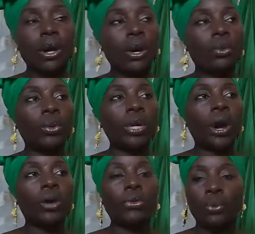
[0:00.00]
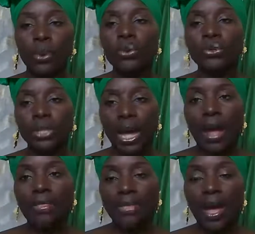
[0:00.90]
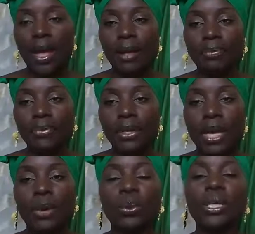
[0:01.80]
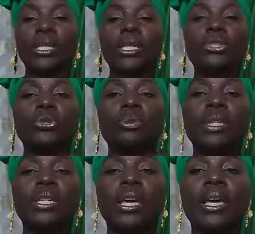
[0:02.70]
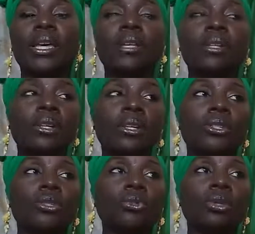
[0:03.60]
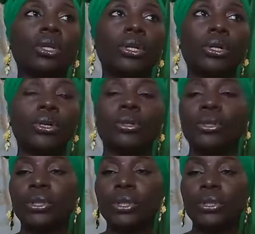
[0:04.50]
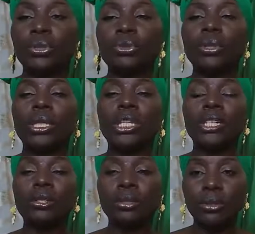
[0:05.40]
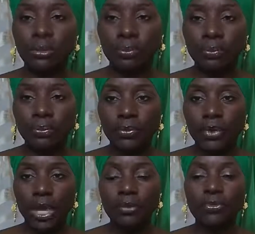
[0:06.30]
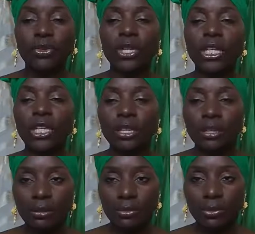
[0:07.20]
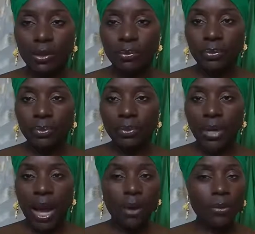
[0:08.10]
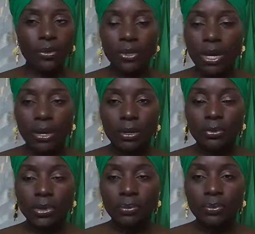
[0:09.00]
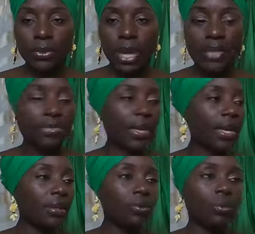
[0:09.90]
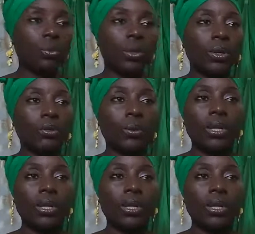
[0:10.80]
We are the worst at that, and we need to begin to learn to heal and forgive ourselves, and then we